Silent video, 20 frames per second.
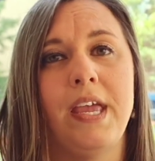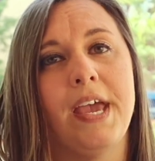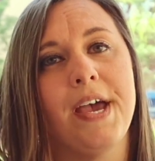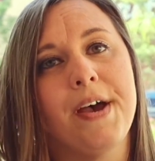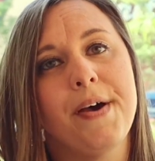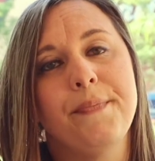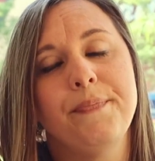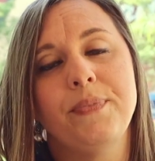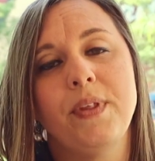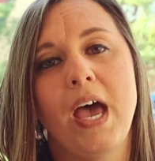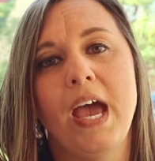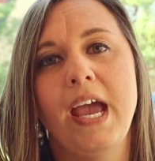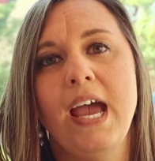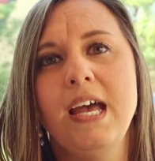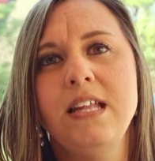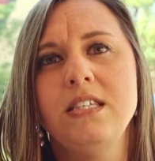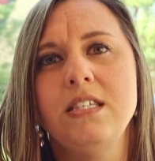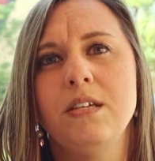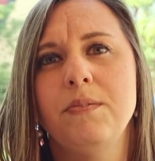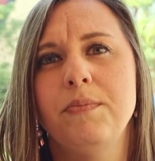yeah, I
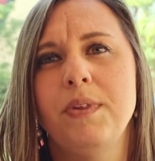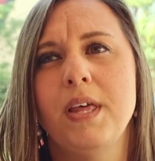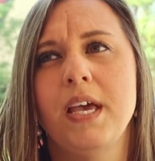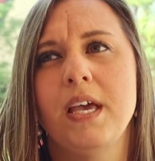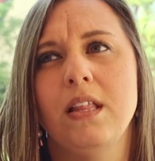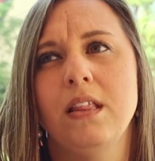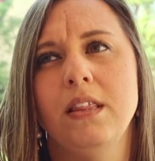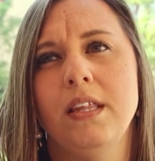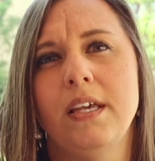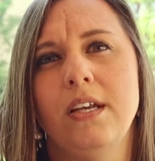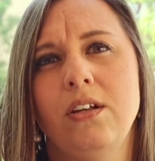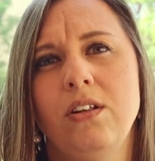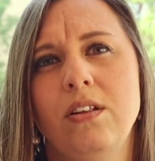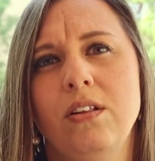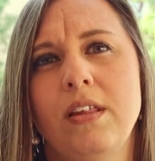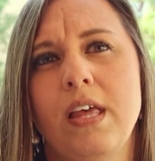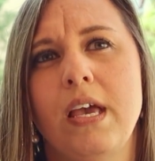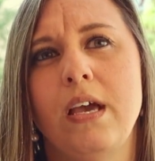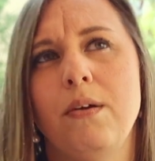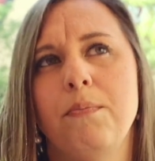got some like little
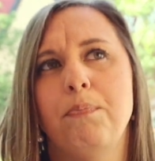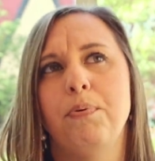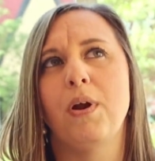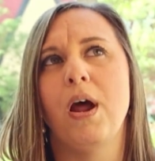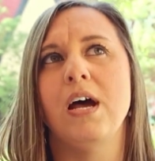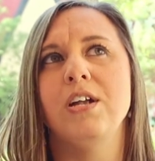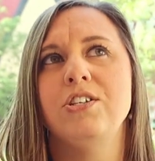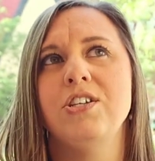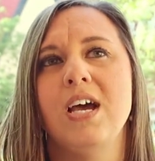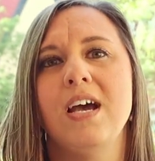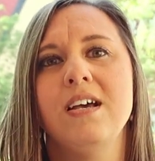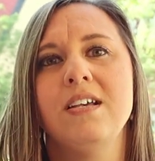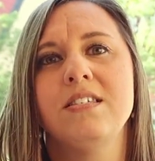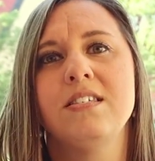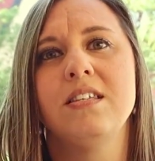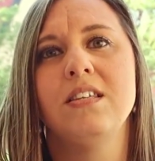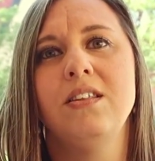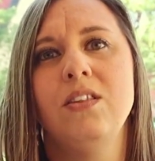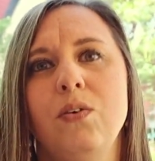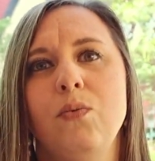like
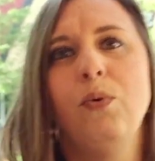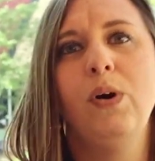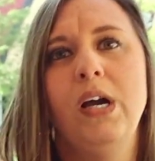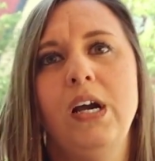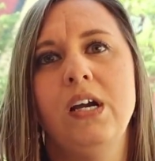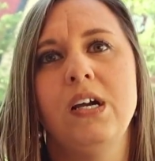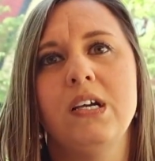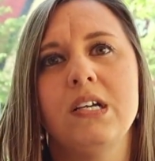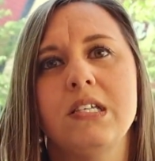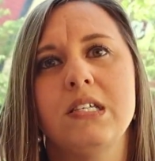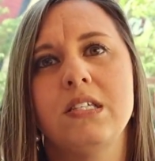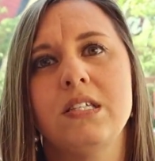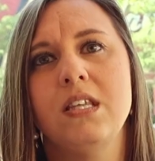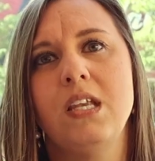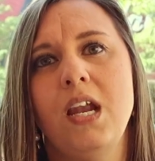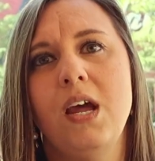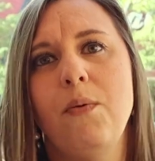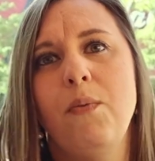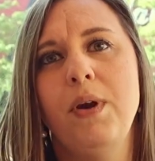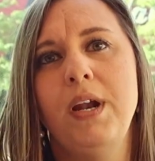projects in the works
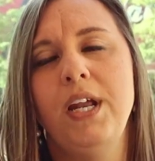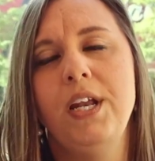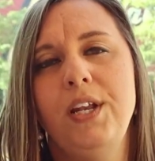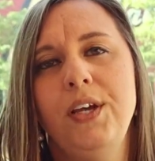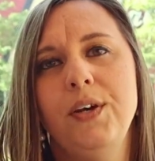that I want to